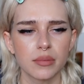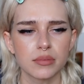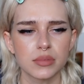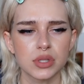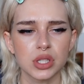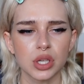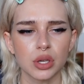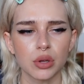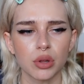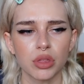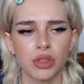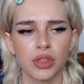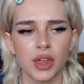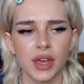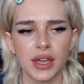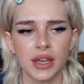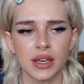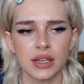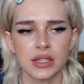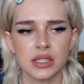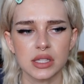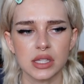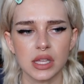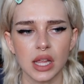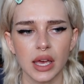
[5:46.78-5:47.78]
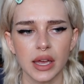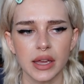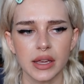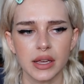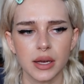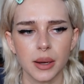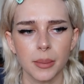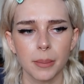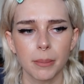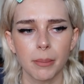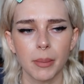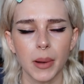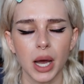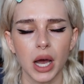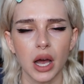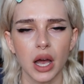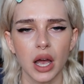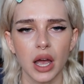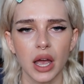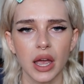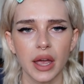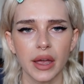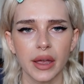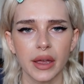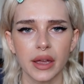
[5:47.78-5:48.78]
So things like
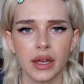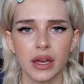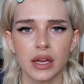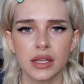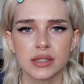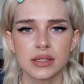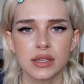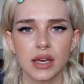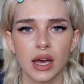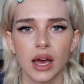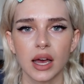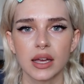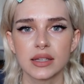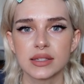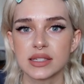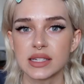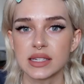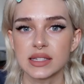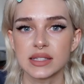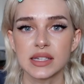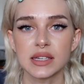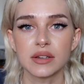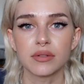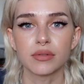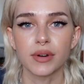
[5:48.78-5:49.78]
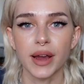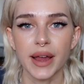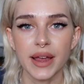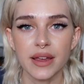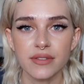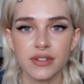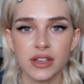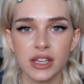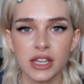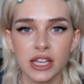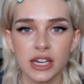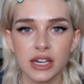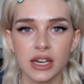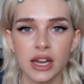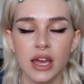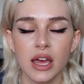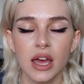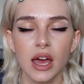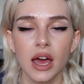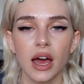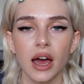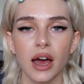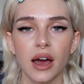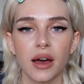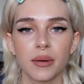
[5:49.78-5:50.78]
my ZZ Raven,
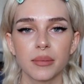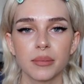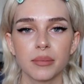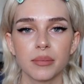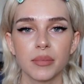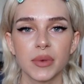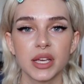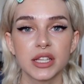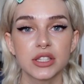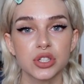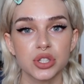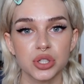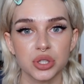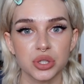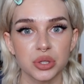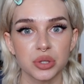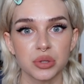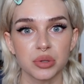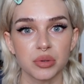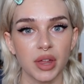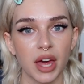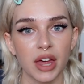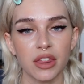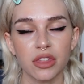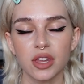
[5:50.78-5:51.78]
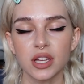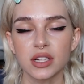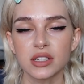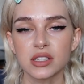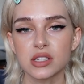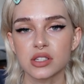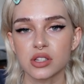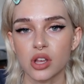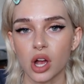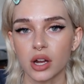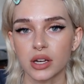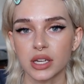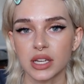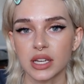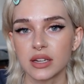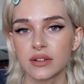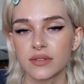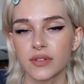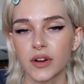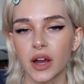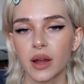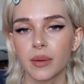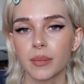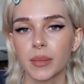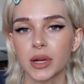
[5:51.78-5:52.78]
it's true, that thing does not need
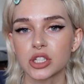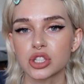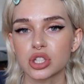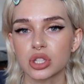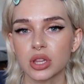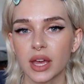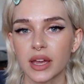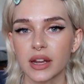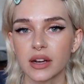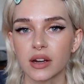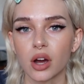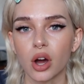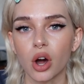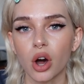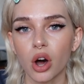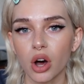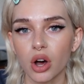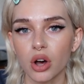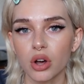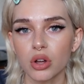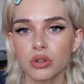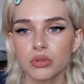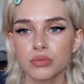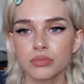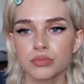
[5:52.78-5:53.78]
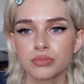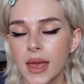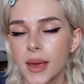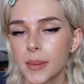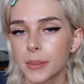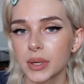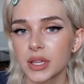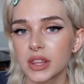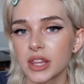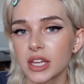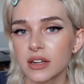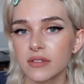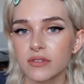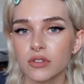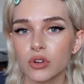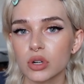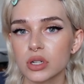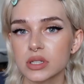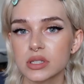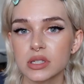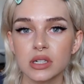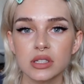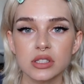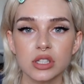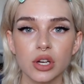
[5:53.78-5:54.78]
very much light at all. But then of
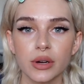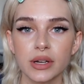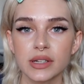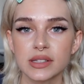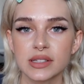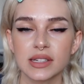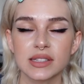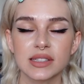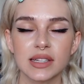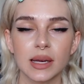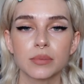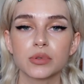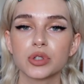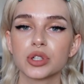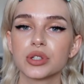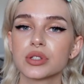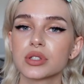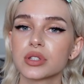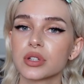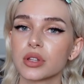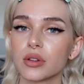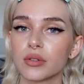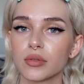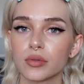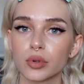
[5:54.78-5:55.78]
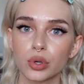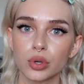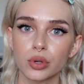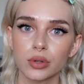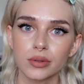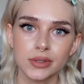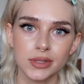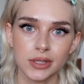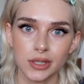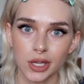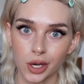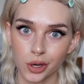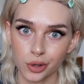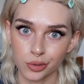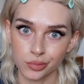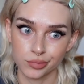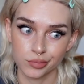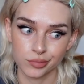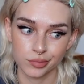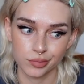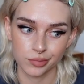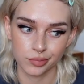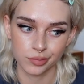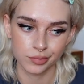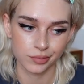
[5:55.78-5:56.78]
course there's always exceptions to the rule, so.
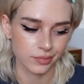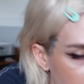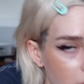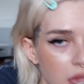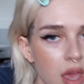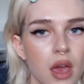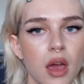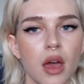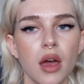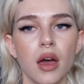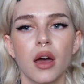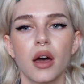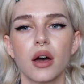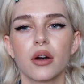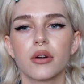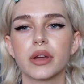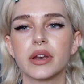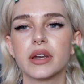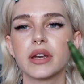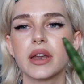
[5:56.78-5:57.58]
Okay,